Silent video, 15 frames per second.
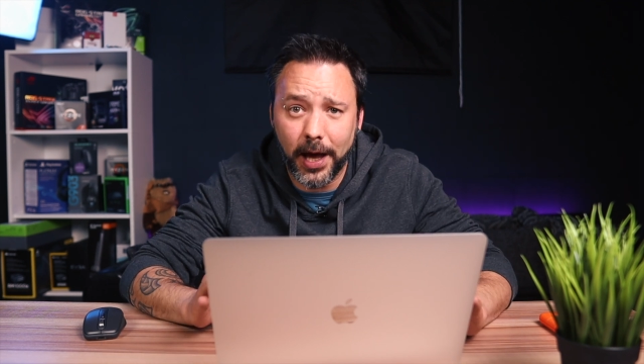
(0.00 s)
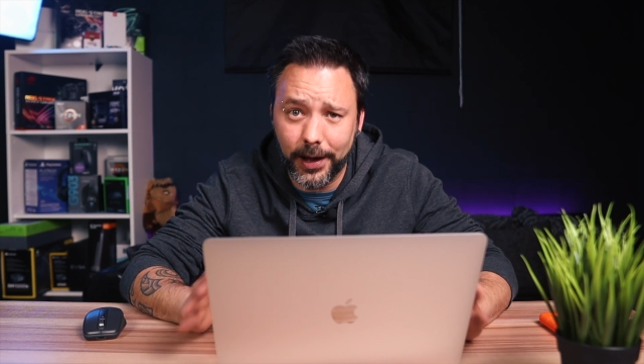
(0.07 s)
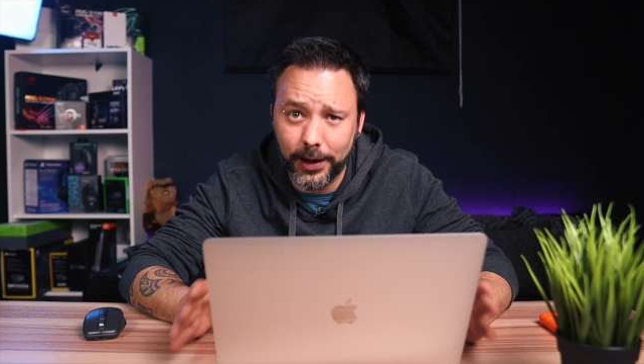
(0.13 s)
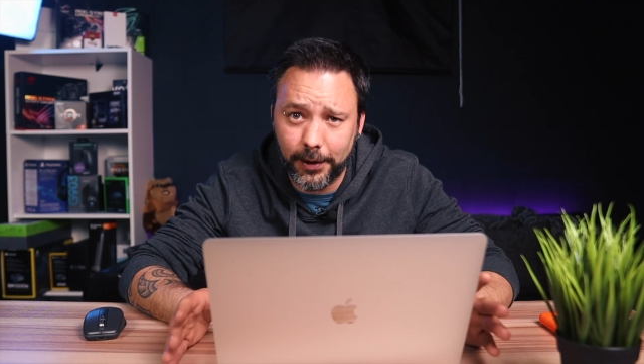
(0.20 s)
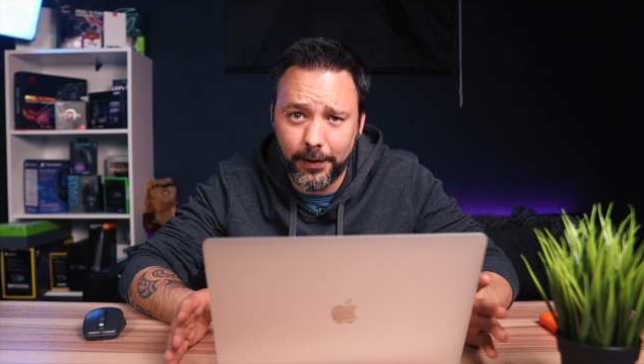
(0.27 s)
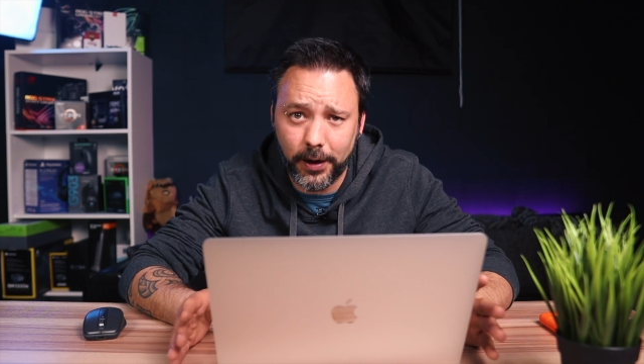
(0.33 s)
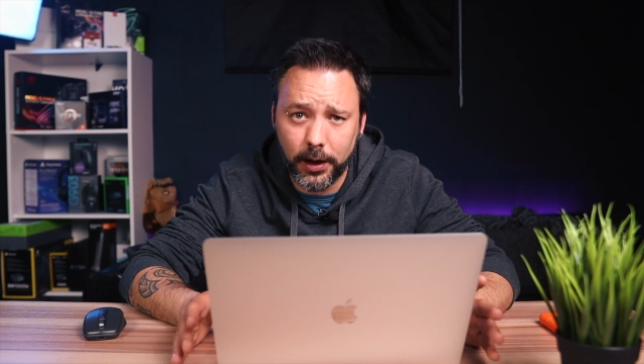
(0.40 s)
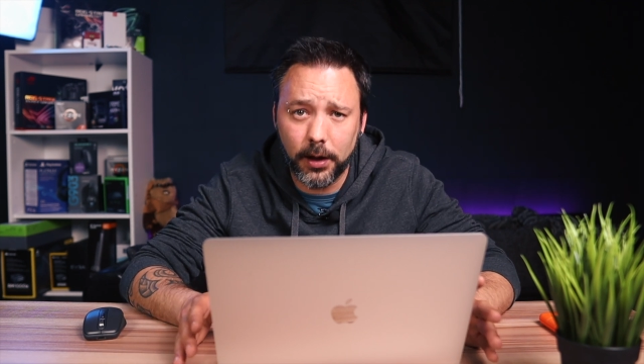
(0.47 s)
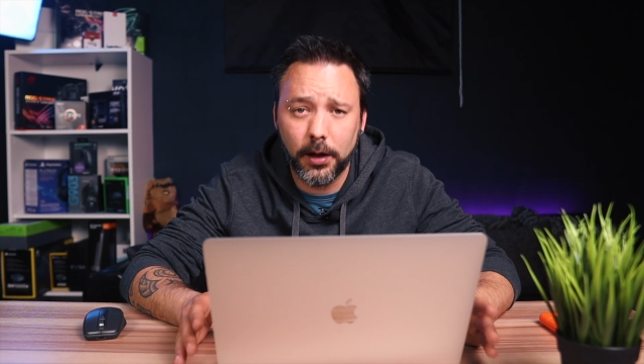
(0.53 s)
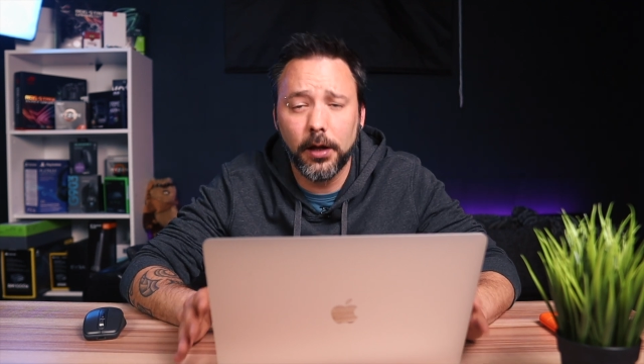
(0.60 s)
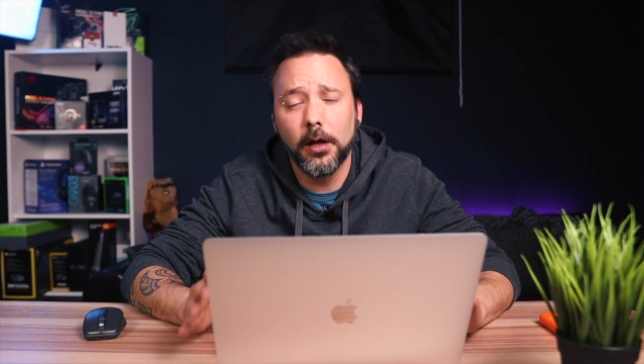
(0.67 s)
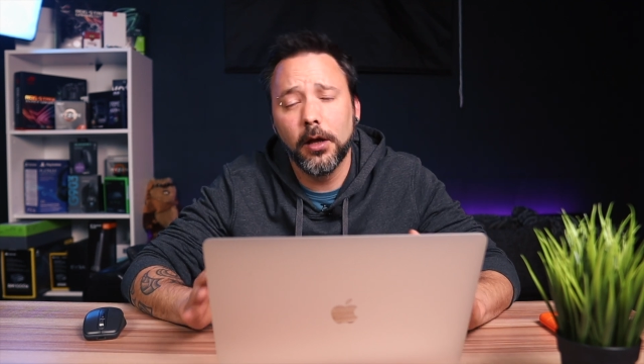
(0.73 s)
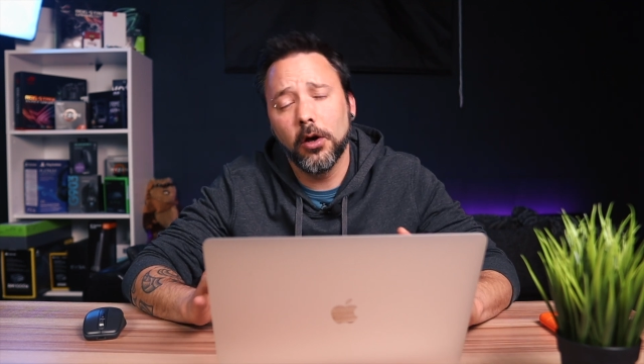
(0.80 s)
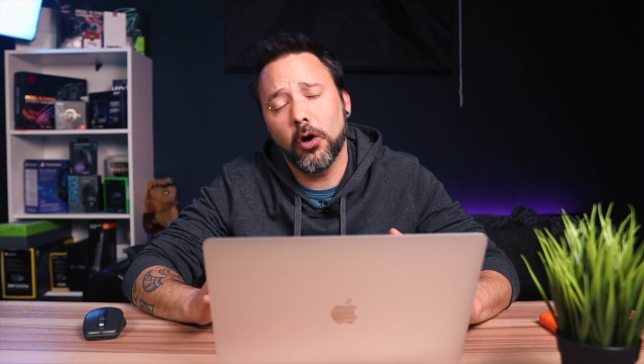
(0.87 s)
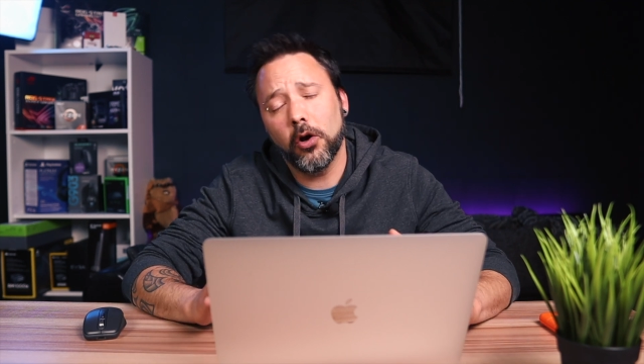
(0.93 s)
anything
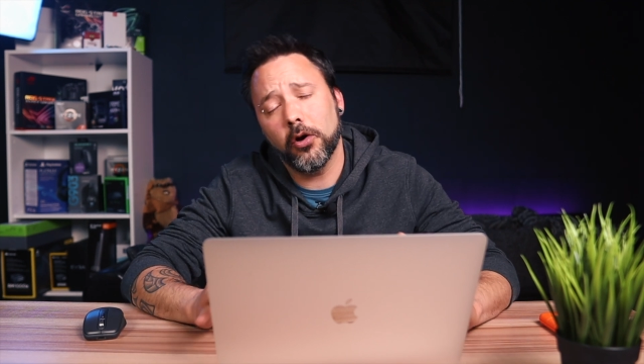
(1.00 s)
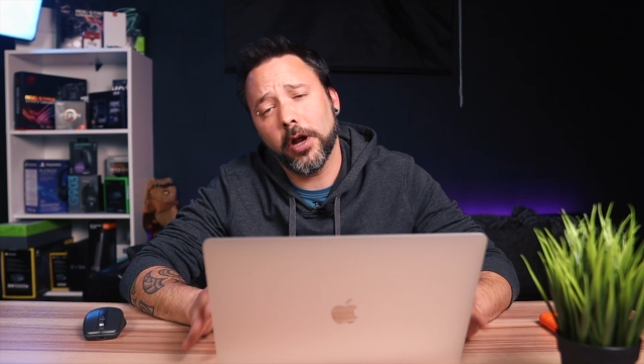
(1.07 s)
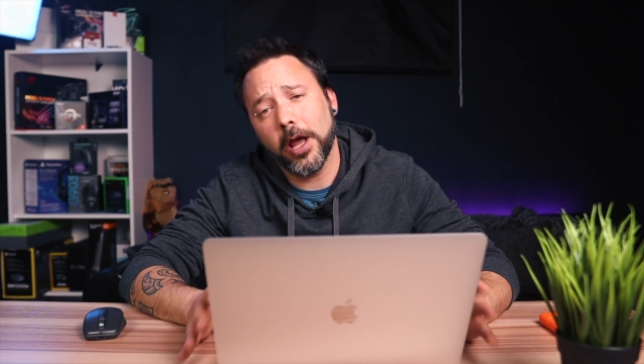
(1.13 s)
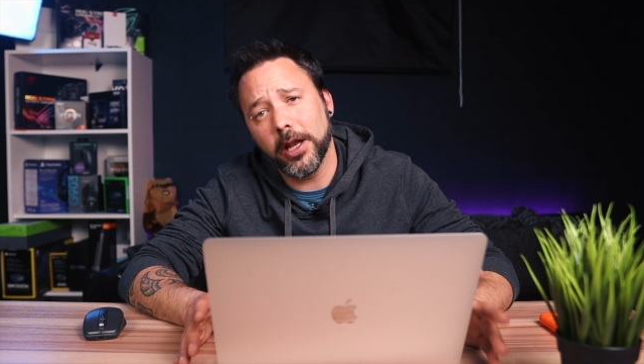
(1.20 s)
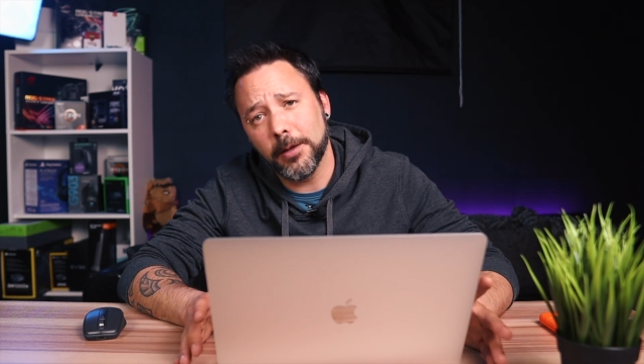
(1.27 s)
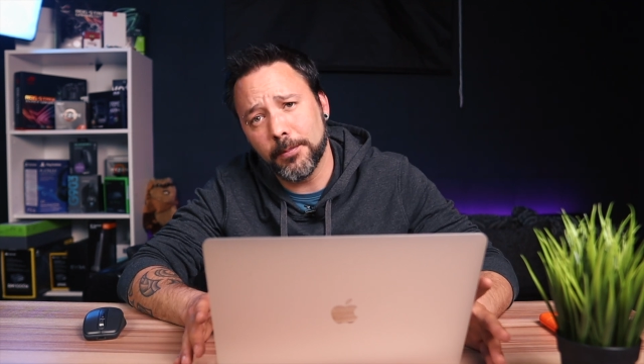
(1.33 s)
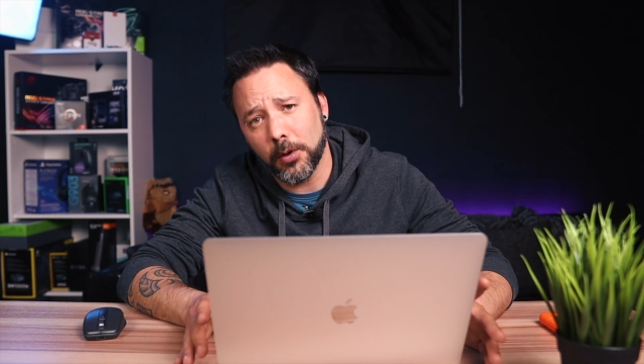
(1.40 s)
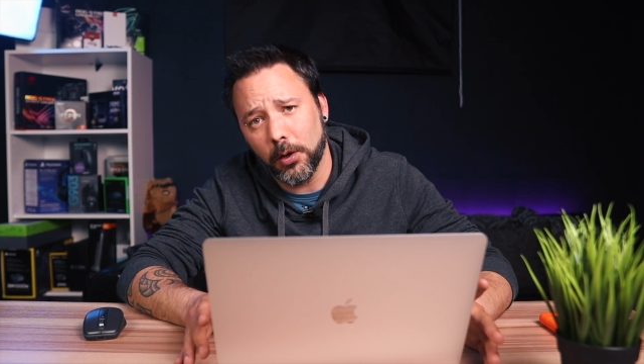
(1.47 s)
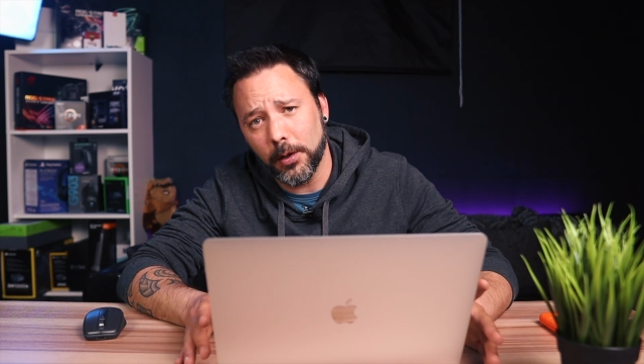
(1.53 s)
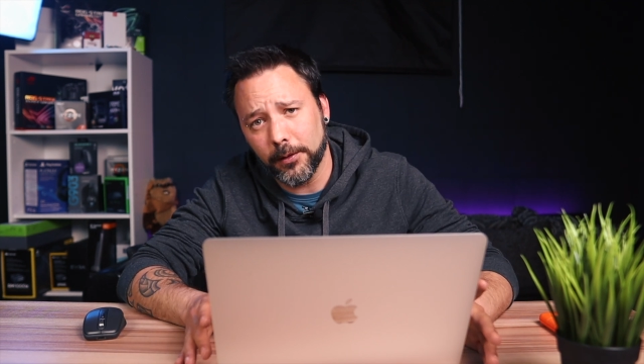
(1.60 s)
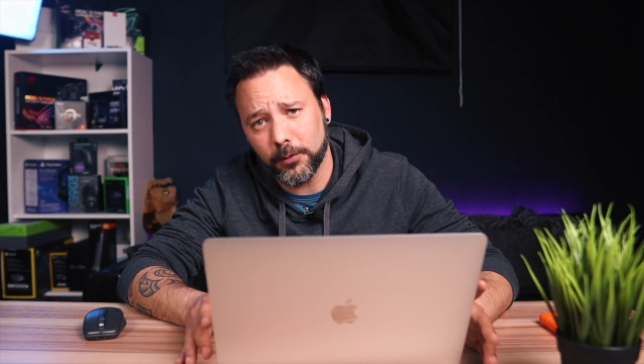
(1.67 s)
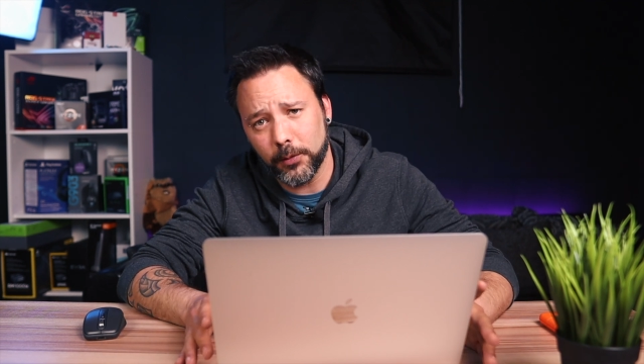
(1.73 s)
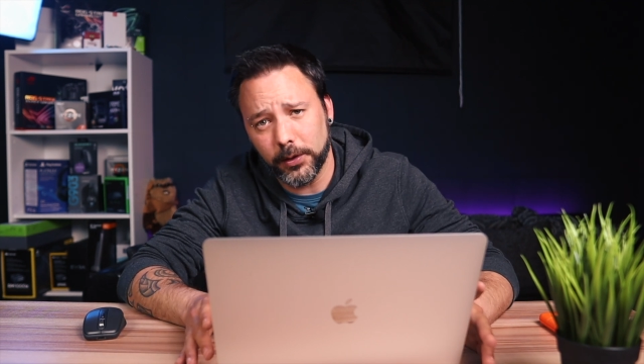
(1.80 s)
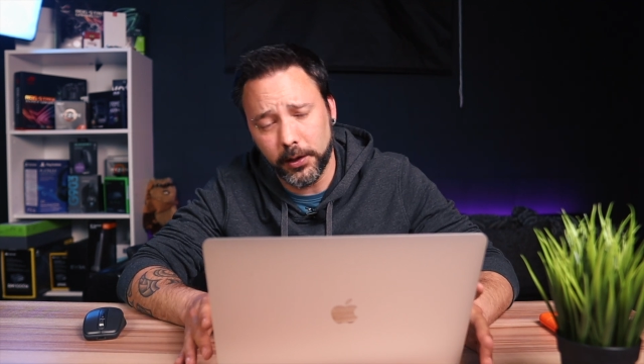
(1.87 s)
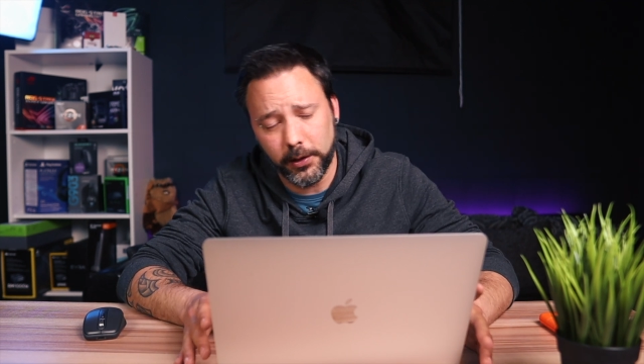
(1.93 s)
or any problems with